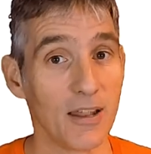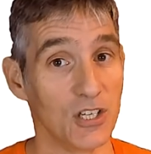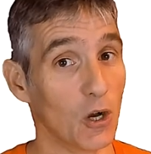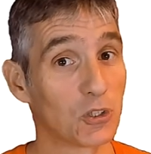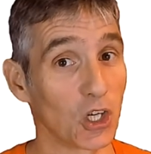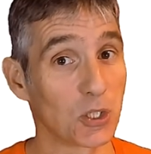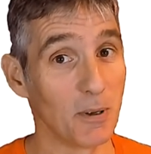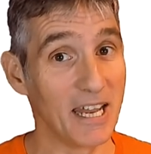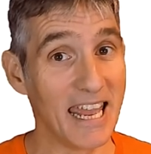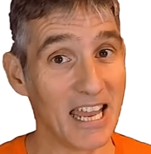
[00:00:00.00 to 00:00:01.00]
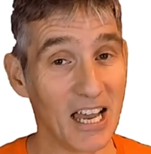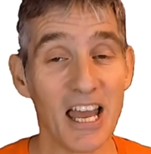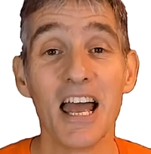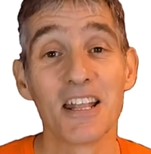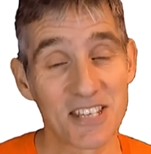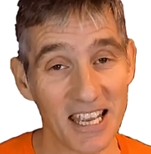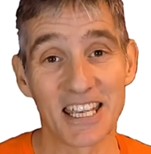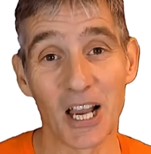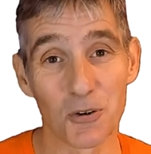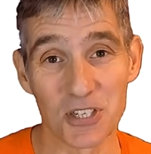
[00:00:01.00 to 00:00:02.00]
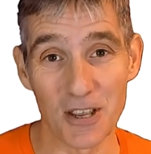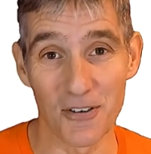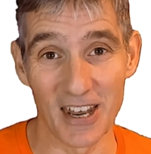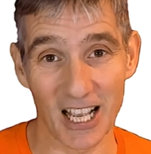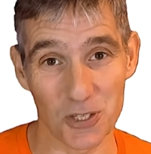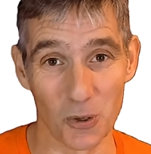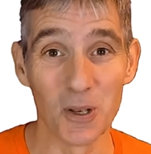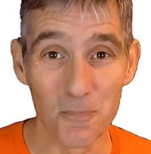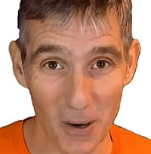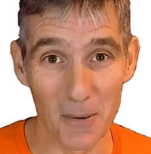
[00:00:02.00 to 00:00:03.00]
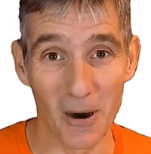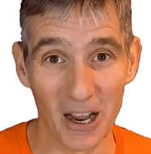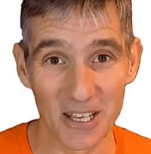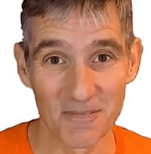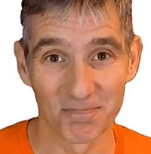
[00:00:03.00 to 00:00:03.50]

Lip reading: No judgment here. Take care. We'll see you for the next one. Bye bye.